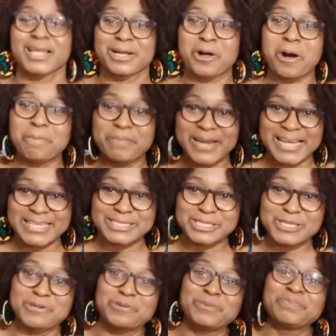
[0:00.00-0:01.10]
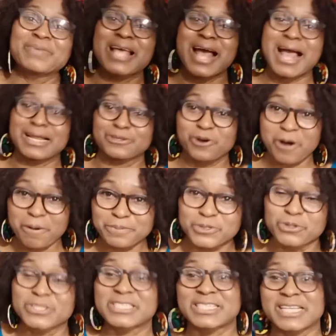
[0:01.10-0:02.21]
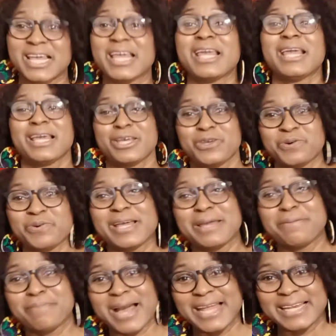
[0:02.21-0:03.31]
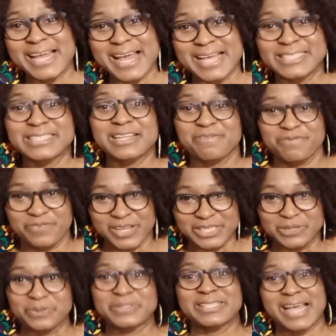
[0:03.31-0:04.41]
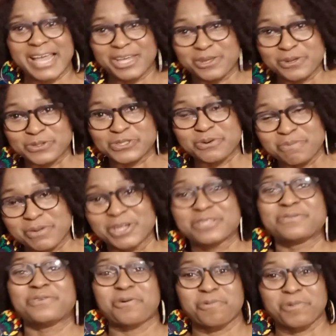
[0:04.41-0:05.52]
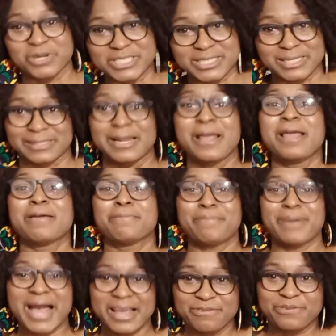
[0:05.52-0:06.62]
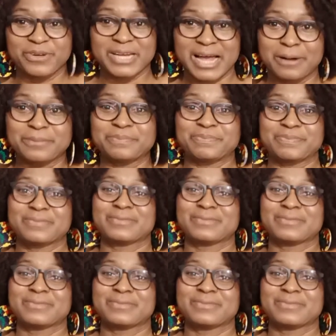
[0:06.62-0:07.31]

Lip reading: God bless you, and hope to see you in my next video. Thank you so much for watching. Bye for now.